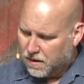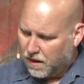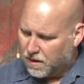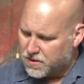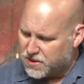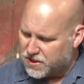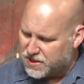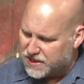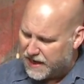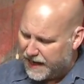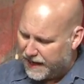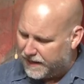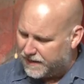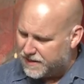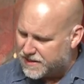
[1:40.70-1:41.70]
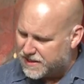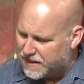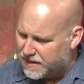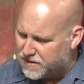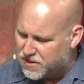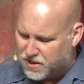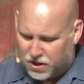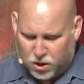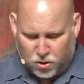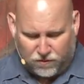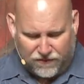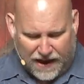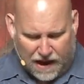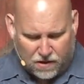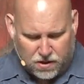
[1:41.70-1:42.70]
Our society says that you're
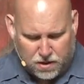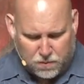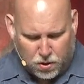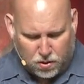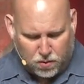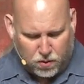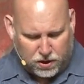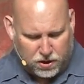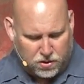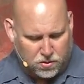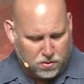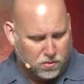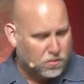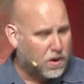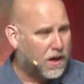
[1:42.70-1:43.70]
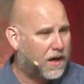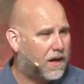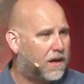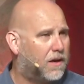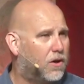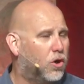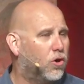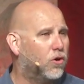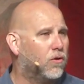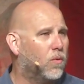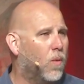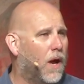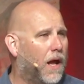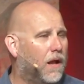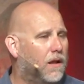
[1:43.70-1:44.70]
valuable when you
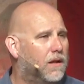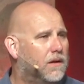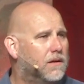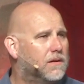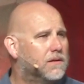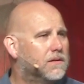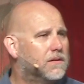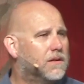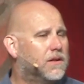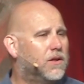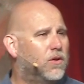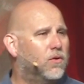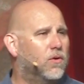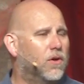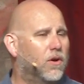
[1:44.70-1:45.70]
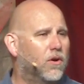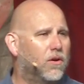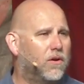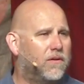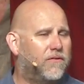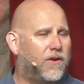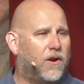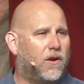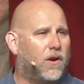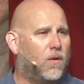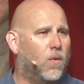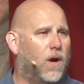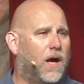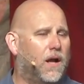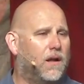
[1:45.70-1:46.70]
earn well. You earn very
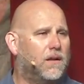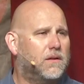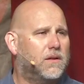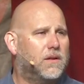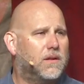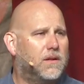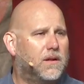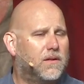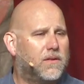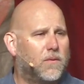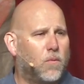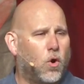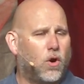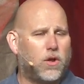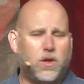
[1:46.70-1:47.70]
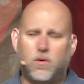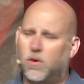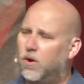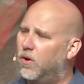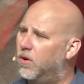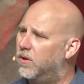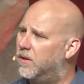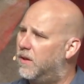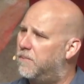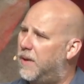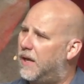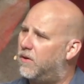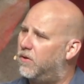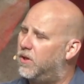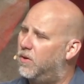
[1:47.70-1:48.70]
well. The more you earn, the
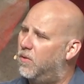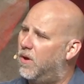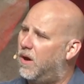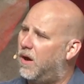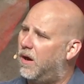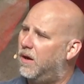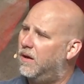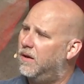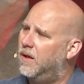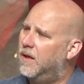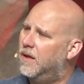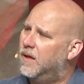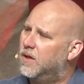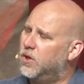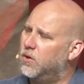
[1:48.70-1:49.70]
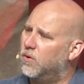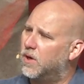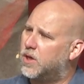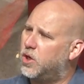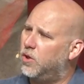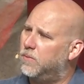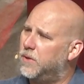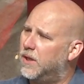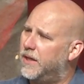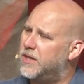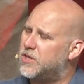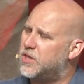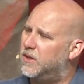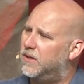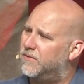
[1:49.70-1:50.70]
better you are. Your
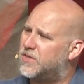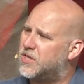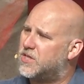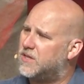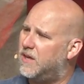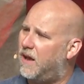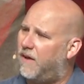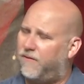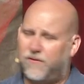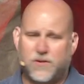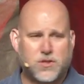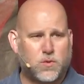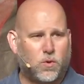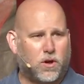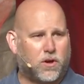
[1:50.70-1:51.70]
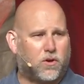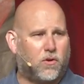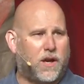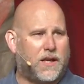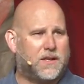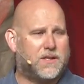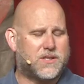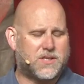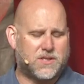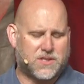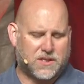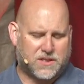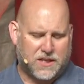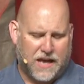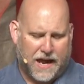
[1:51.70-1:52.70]
accumulation of stuff is where greatness is
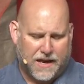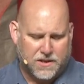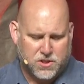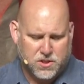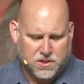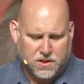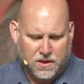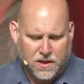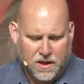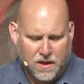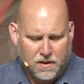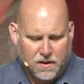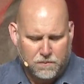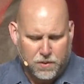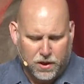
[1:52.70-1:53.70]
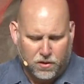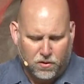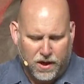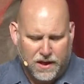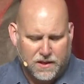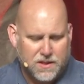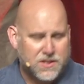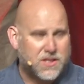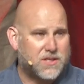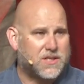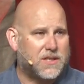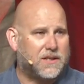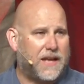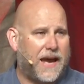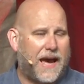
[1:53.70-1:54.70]
attached. But greatness as
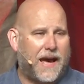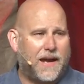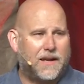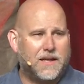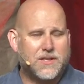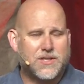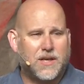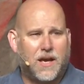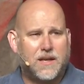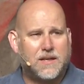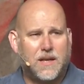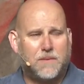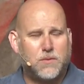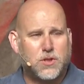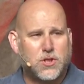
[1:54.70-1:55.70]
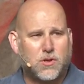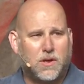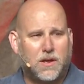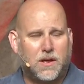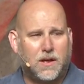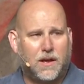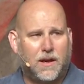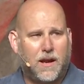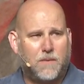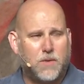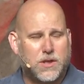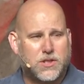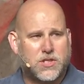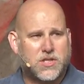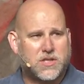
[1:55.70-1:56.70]
a dad is not demonstrated in how
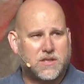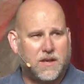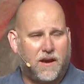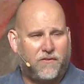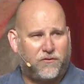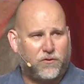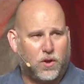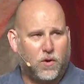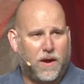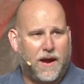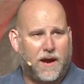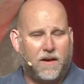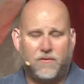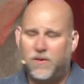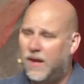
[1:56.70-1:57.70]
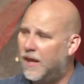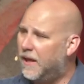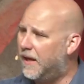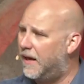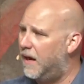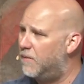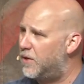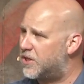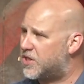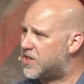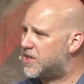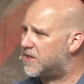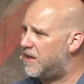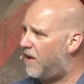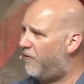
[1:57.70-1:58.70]
much stuff you have and how much
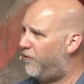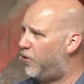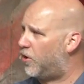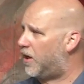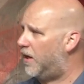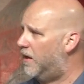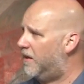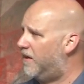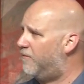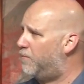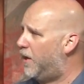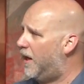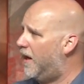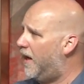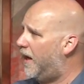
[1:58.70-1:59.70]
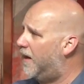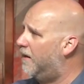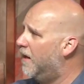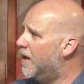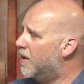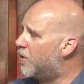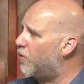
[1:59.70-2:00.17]
stuff you're going to leave behind.